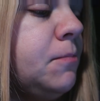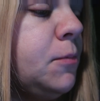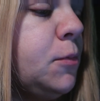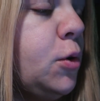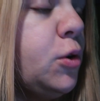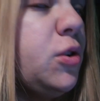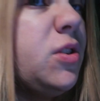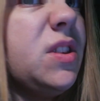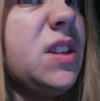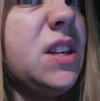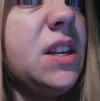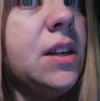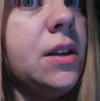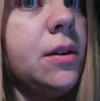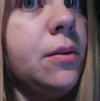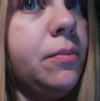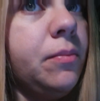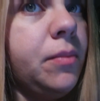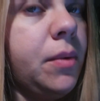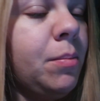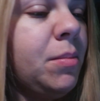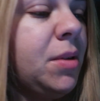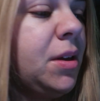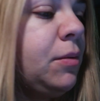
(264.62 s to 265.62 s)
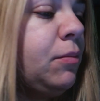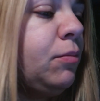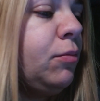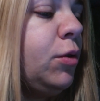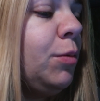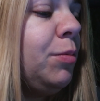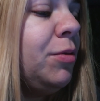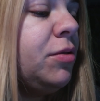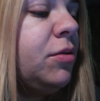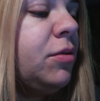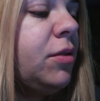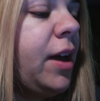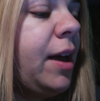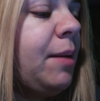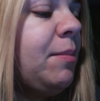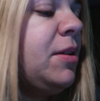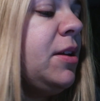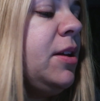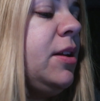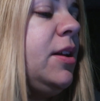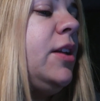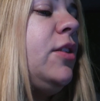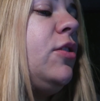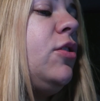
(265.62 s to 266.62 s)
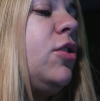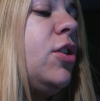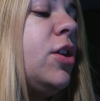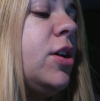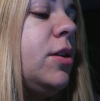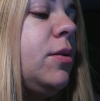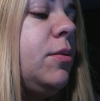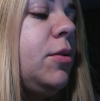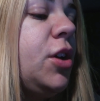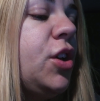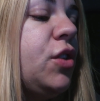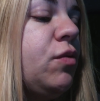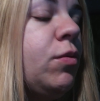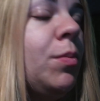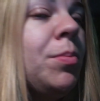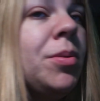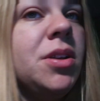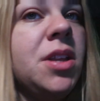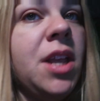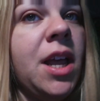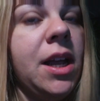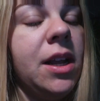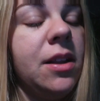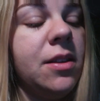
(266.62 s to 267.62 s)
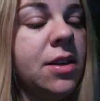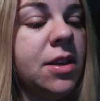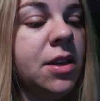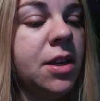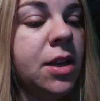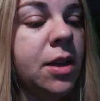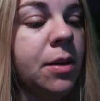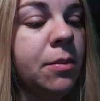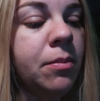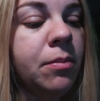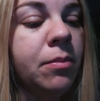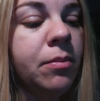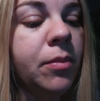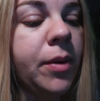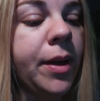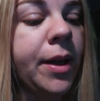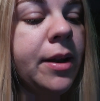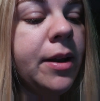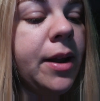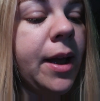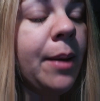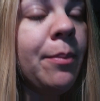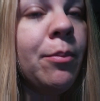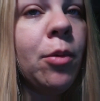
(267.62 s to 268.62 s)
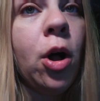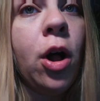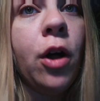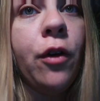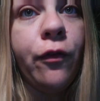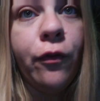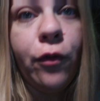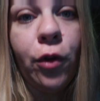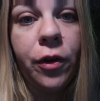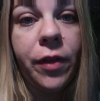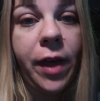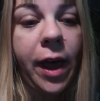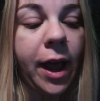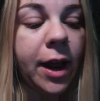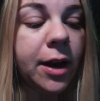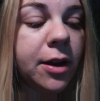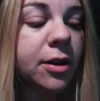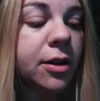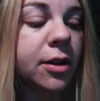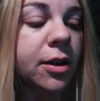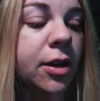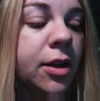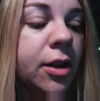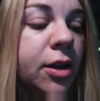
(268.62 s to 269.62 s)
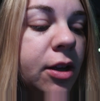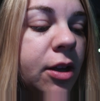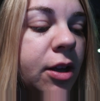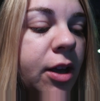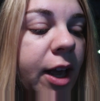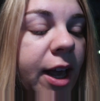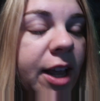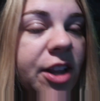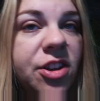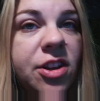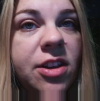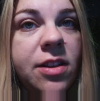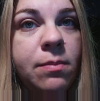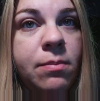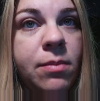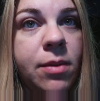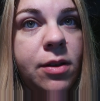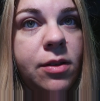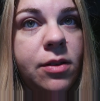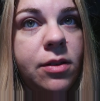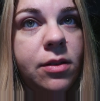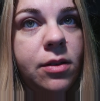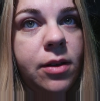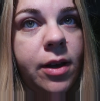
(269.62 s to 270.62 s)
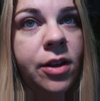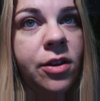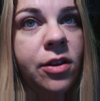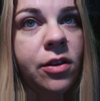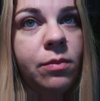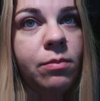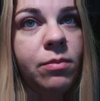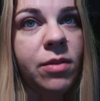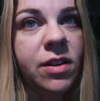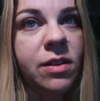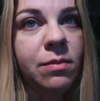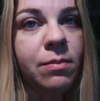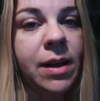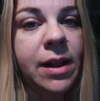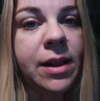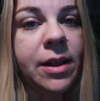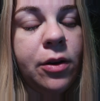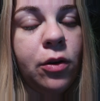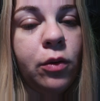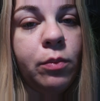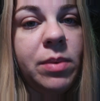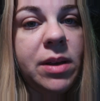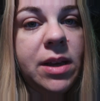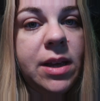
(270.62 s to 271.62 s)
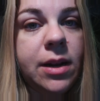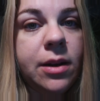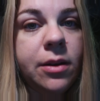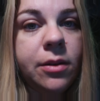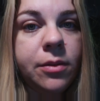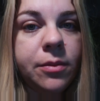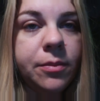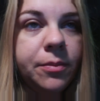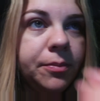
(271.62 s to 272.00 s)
or see him. I mean, we're, I mean, it's good because we're protecting him, and I'm all for that. I just miss, I just miss my little bean.